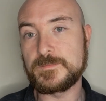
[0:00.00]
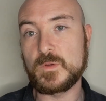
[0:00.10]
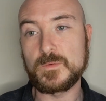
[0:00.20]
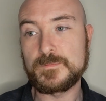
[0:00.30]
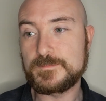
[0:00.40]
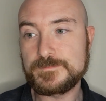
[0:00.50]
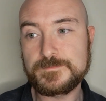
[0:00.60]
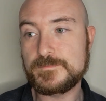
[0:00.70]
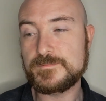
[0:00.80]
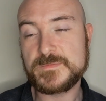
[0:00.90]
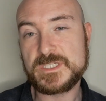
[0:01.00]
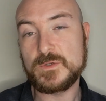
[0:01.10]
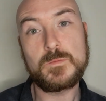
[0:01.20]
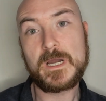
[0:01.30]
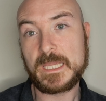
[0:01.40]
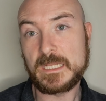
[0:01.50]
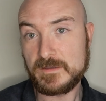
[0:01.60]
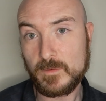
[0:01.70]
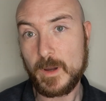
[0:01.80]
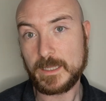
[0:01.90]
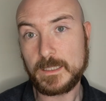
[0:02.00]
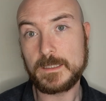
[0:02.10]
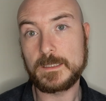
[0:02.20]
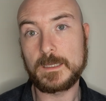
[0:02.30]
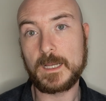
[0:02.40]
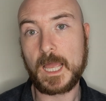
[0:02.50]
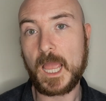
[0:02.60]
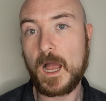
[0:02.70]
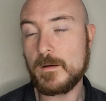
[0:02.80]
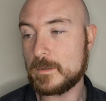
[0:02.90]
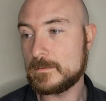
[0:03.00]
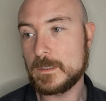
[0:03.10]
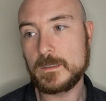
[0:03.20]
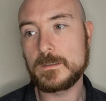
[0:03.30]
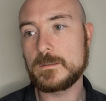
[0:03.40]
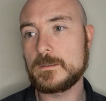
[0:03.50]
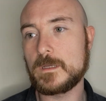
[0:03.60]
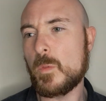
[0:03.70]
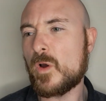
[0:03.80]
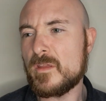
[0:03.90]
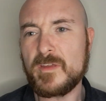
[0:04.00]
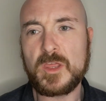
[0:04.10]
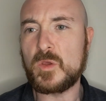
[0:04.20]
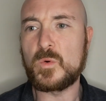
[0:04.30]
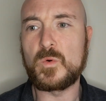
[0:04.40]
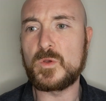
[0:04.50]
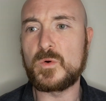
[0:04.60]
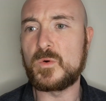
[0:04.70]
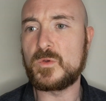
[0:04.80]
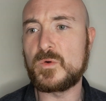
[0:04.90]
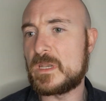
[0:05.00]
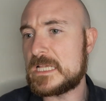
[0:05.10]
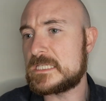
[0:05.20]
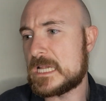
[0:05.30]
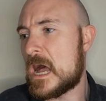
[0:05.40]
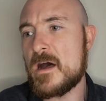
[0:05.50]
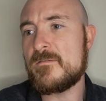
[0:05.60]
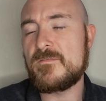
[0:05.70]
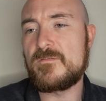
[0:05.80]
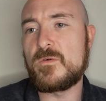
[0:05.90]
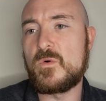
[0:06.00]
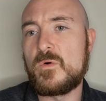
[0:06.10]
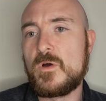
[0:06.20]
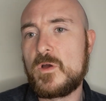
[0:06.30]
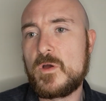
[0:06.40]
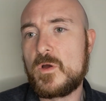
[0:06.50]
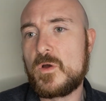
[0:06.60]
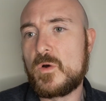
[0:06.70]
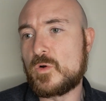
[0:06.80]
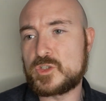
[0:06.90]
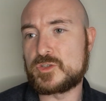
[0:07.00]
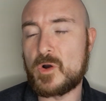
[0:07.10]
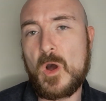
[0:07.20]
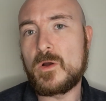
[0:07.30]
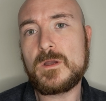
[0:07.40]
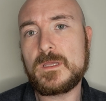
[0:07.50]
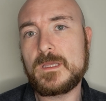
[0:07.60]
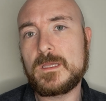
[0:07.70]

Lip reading: You're still my kid either way. Okay, I'm not going to think you're less tough or strong.